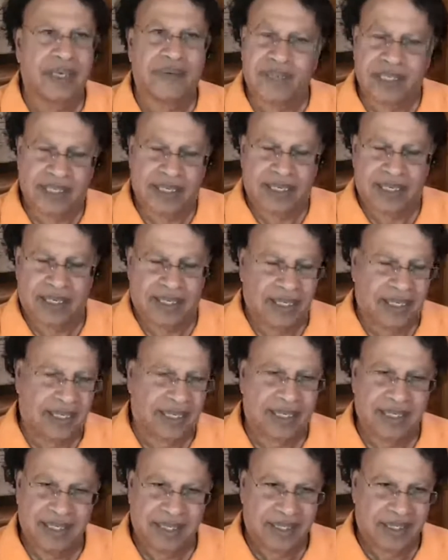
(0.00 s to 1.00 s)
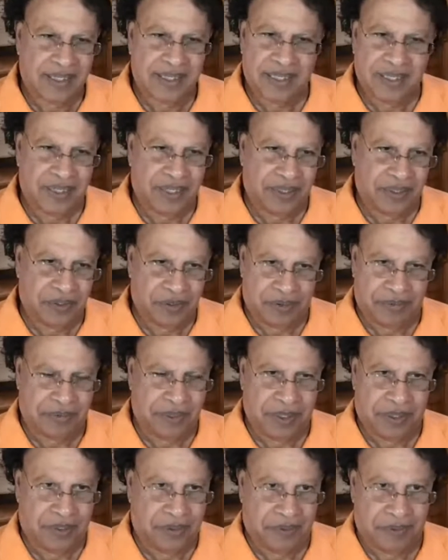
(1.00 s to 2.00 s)
Whether I
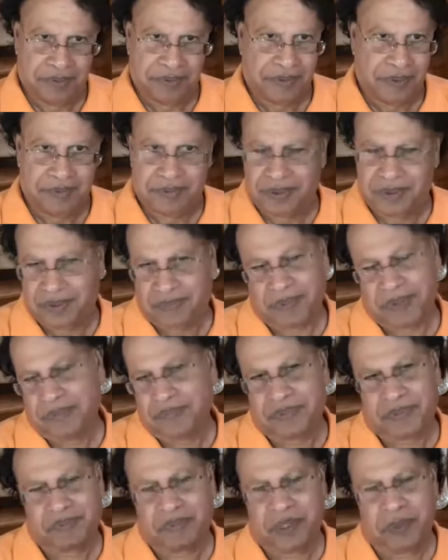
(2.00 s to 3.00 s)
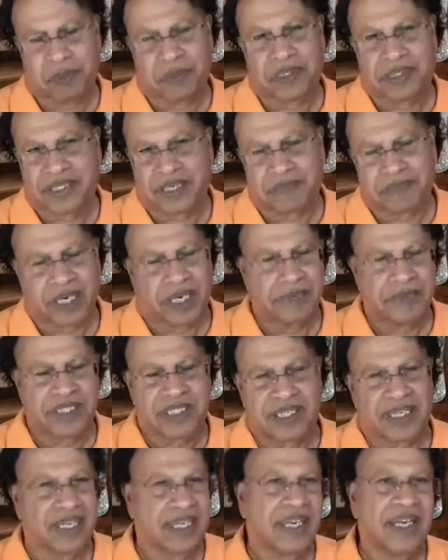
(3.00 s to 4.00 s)
mean, people
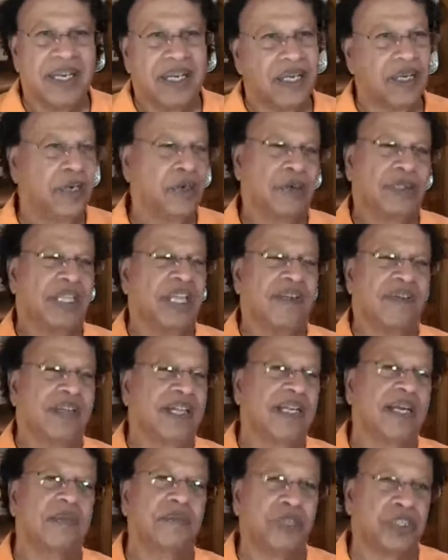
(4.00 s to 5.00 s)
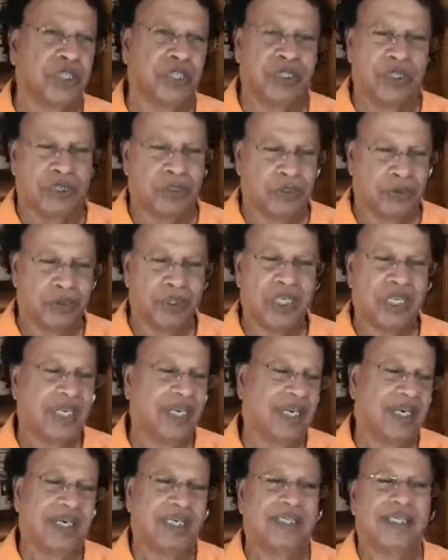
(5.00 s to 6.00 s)
sometimes think, they will come to you,
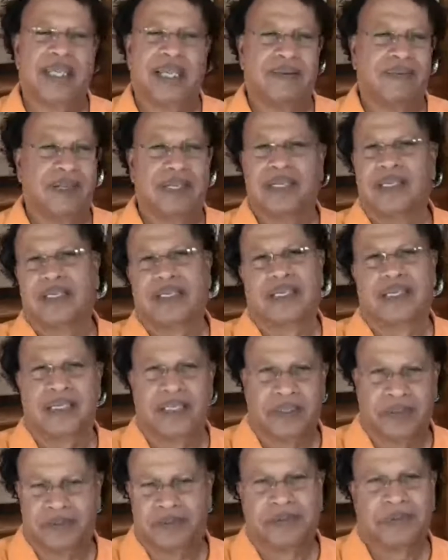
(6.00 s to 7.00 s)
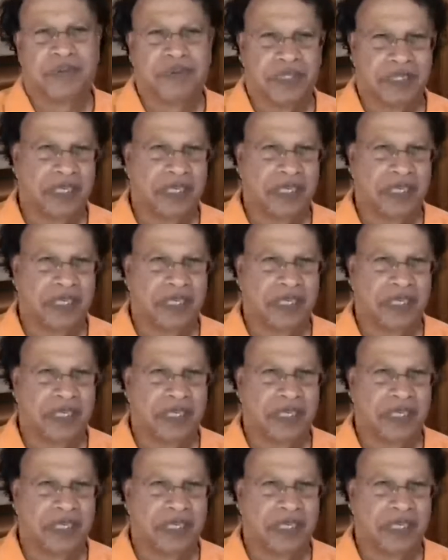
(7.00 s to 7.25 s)
they will,